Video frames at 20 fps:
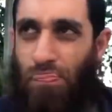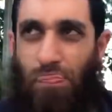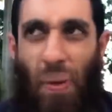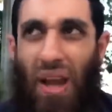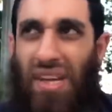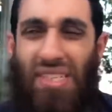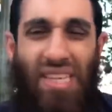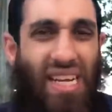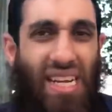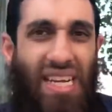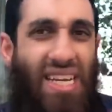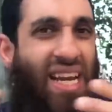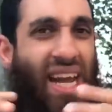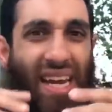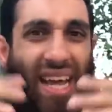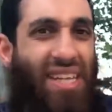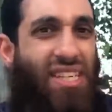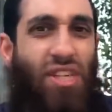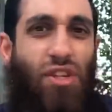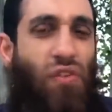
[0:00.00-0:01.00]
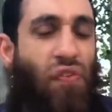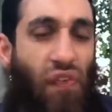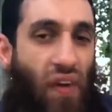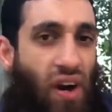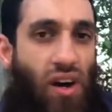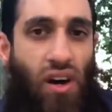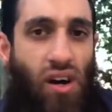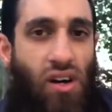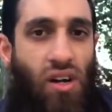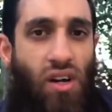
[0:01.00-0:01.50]
basically connected to
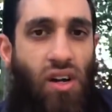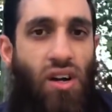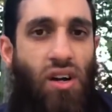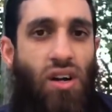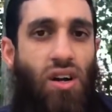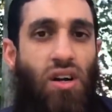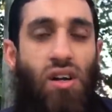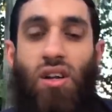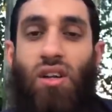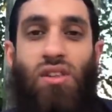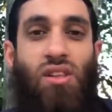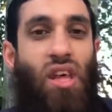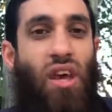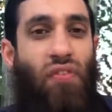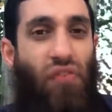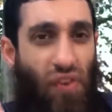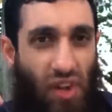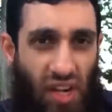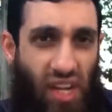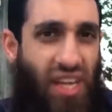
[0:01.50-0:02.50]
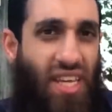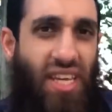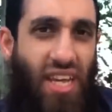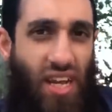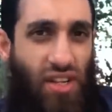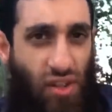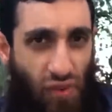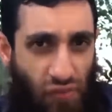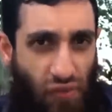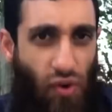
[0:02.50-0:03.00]
fiqh, the
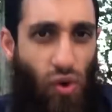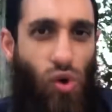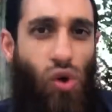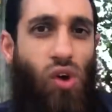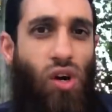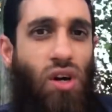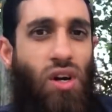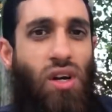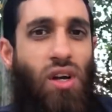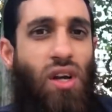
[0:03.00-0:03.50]
far'iyya, the furu',